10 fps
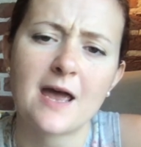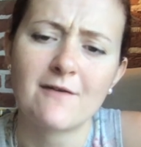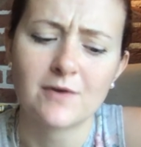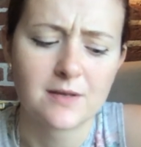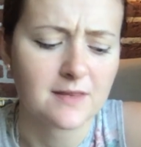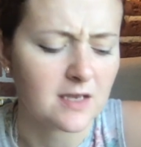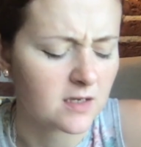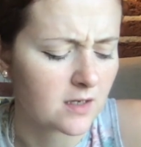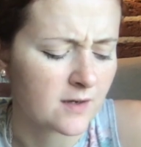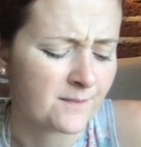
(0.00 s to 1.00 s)

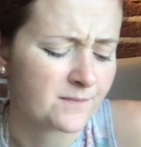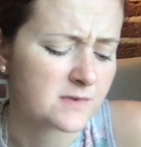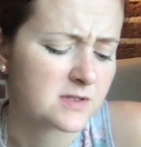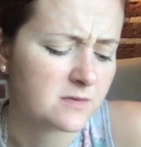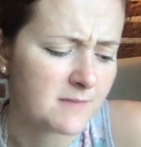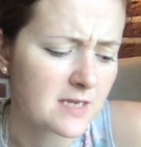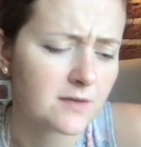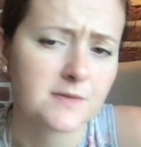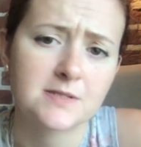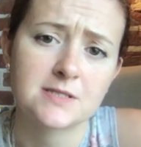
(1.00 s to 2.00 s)
everything, to make
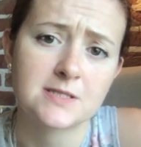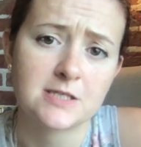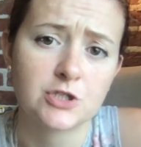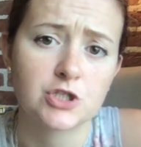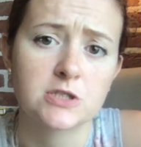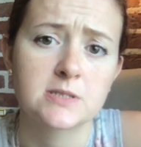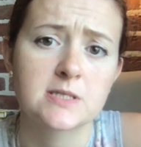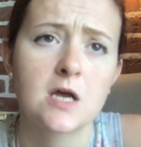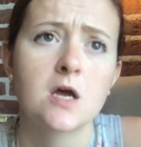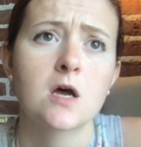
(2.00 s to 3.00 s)
those decisions
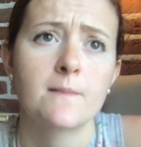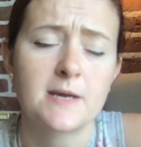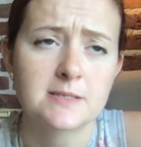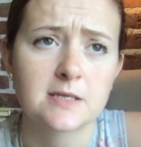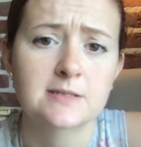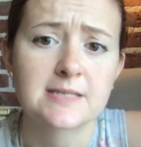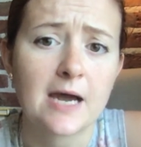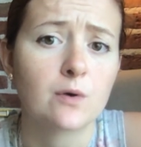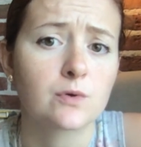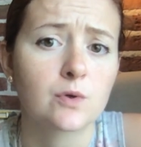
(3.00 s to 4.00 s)
based on
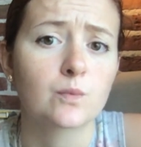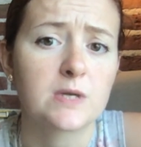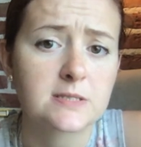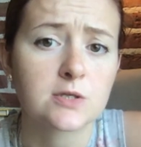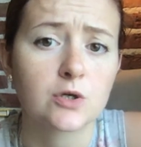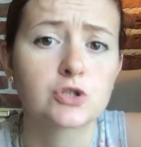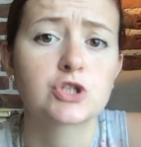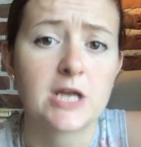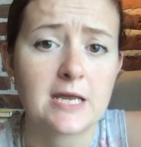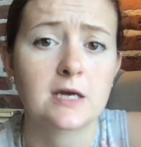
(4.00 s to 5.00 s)
sound
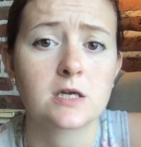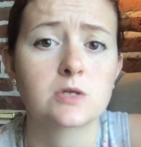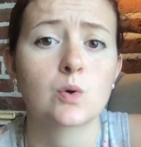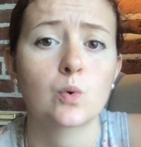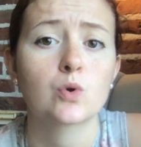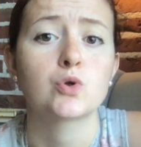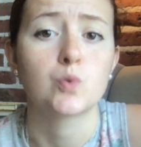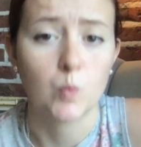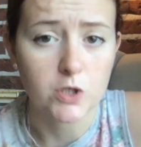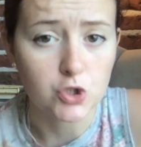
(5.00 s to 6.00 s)
research and
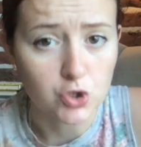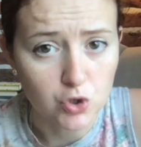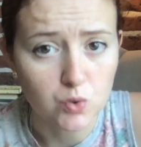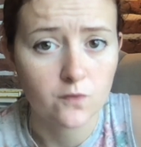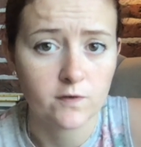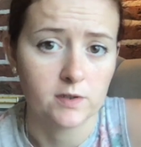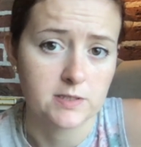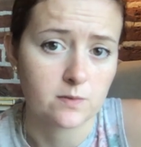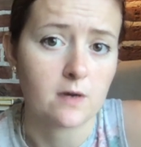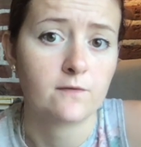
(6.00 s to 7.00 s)
what you feel
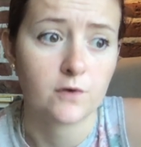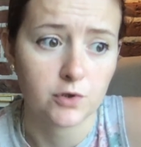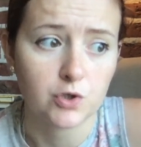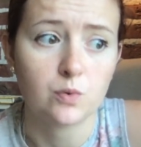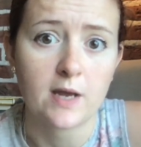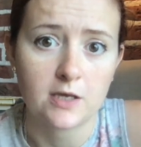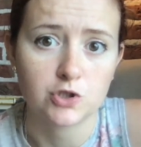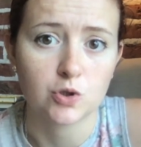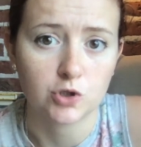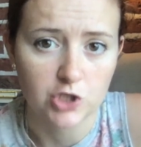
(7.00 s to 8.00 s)
is right for you
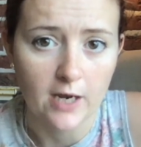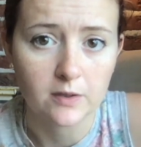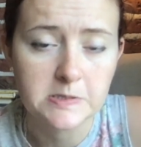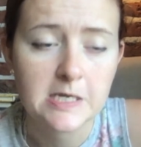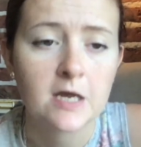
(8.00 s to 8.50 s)
and your child.